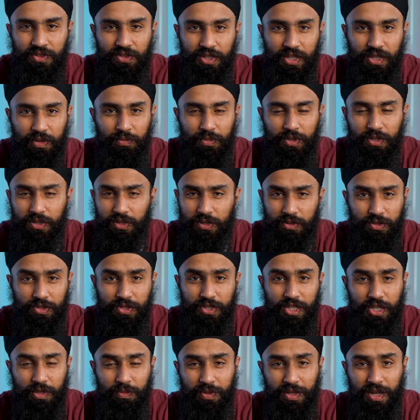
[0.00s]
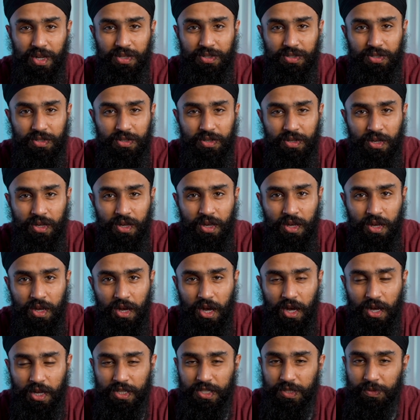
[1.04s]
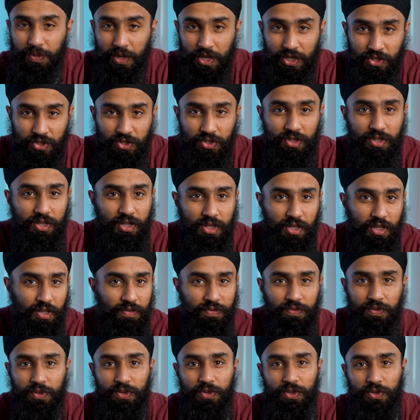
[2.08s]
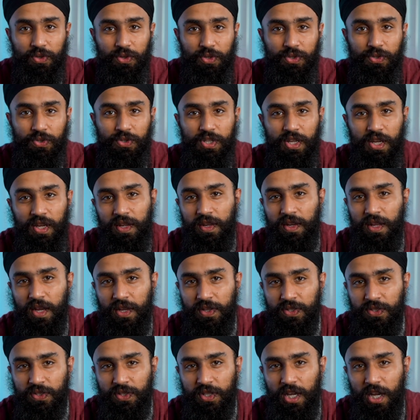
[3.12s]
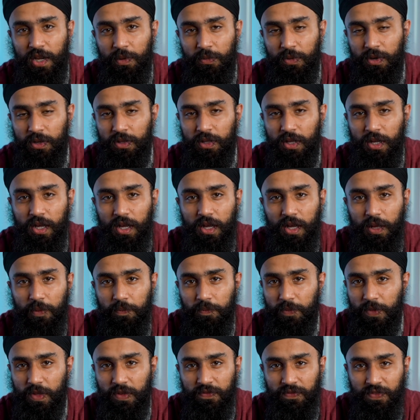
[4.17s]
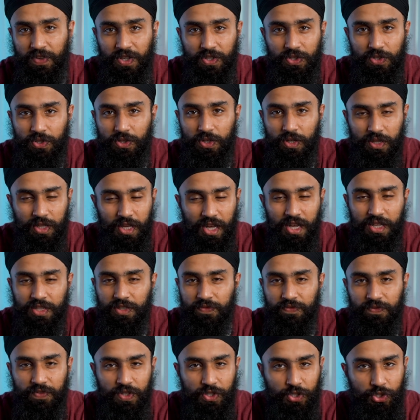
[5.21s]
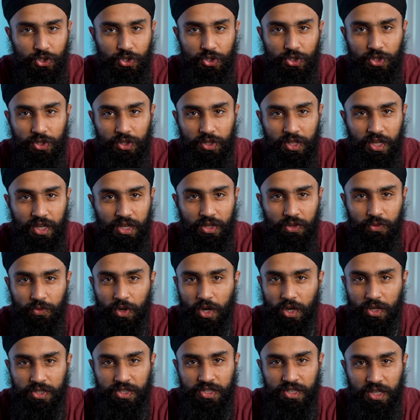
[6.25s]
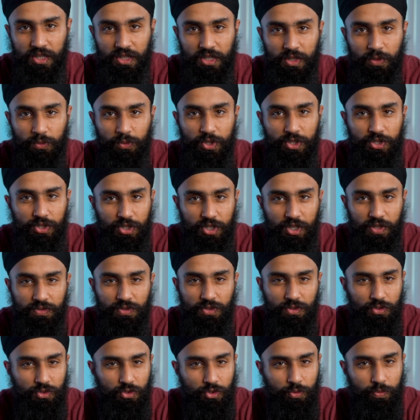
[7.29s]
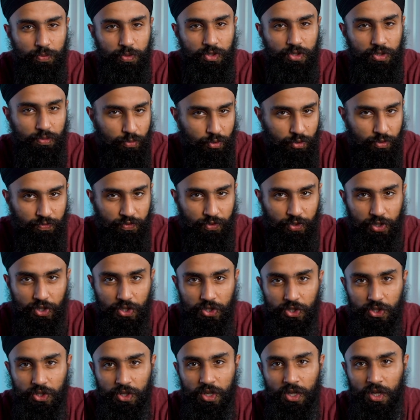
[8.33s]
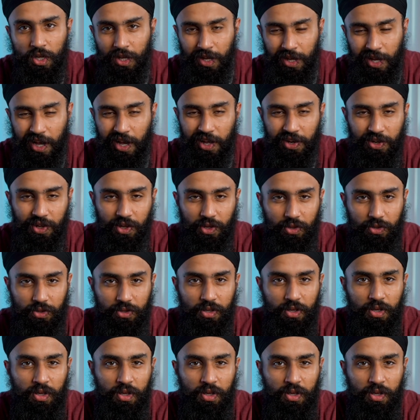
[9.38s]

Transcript: gimbal or a stabilizer, especially if you're going to take an action camera that has a feature like Rocksteady, which gives you super smooth footage handheld.